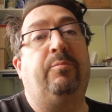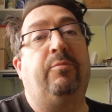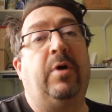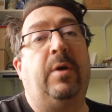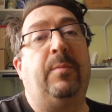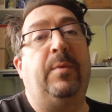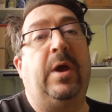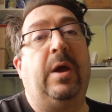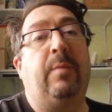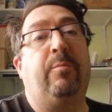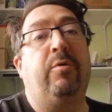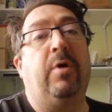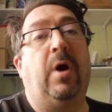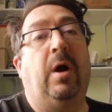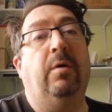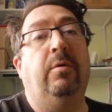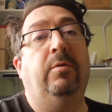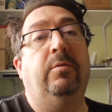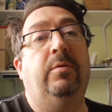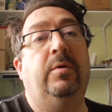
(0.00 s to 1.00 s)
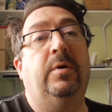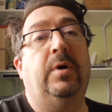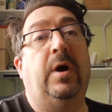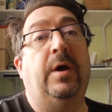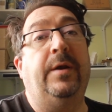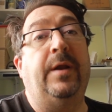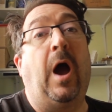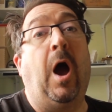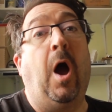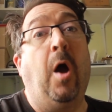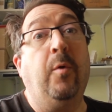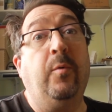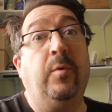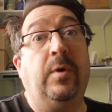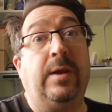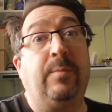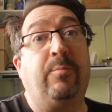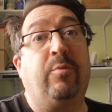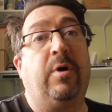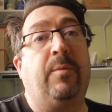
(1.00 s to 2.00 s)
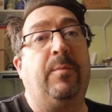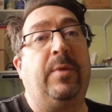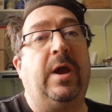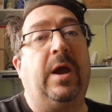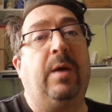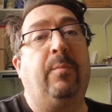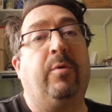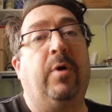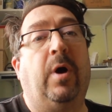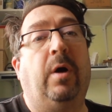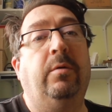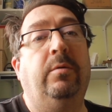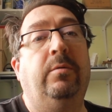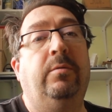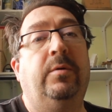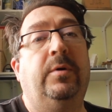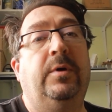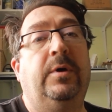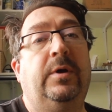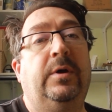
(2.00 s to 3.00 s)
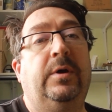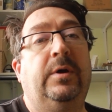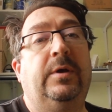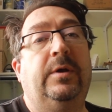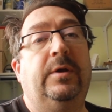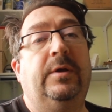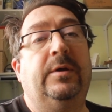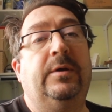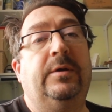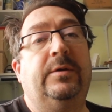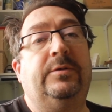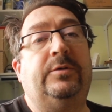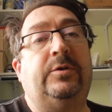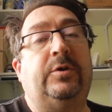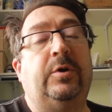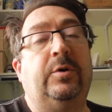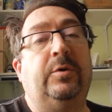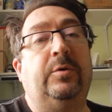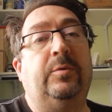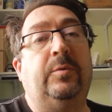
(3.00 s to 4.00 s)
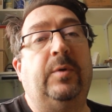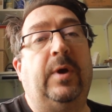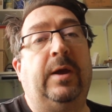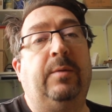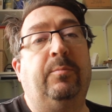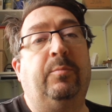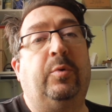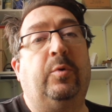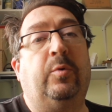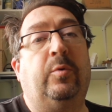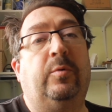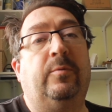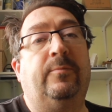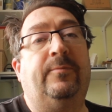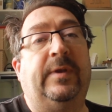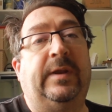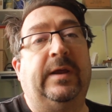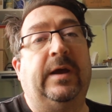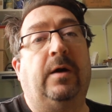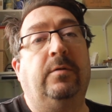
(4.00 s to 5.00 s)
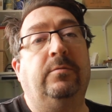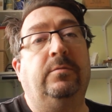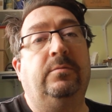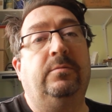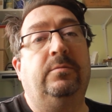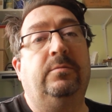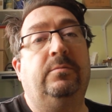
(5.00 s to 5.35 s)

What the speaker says: Premiere Pro, and only Premiere Pro, to import video.